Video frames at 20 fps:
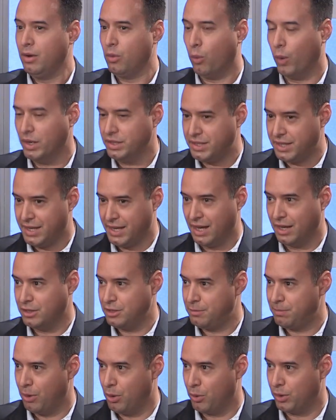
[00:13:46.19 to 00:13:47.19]
What's the
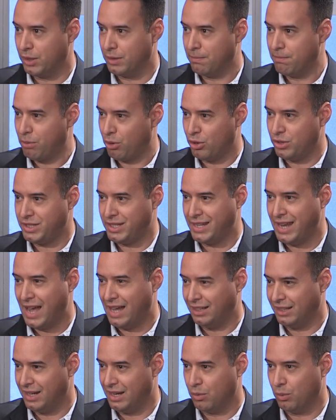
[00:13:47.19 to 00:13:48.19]
unspoken
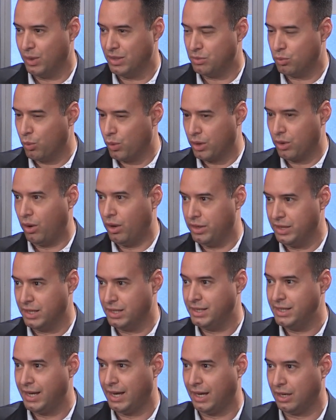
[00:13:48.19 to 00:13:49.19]
personality? What are all the
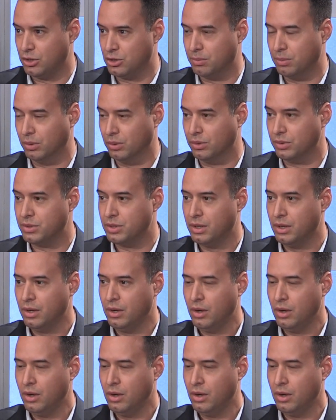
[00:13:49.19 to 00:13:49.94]
intangibles?